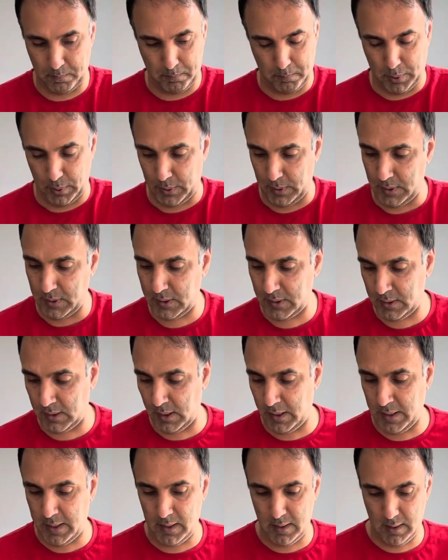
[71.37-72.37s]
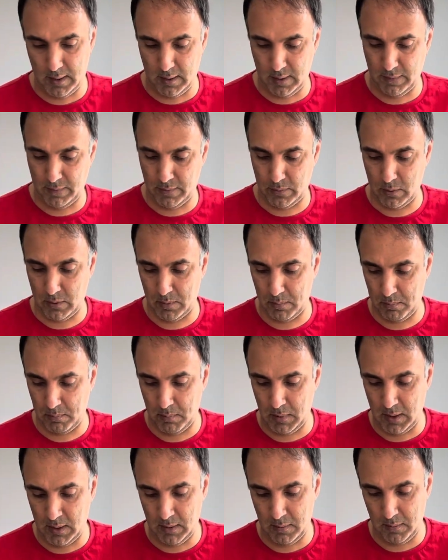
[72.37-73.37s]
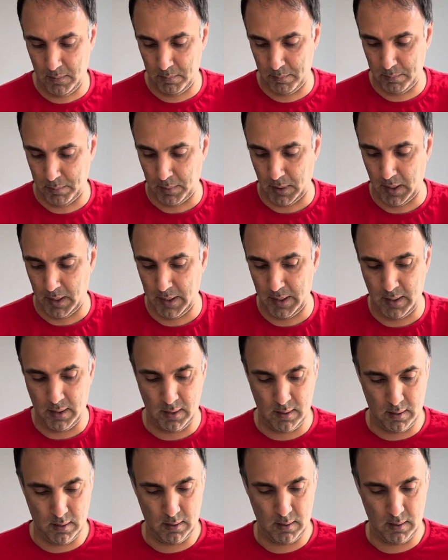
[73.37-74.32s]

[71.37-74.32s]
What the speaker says: Personally, if it was me buying,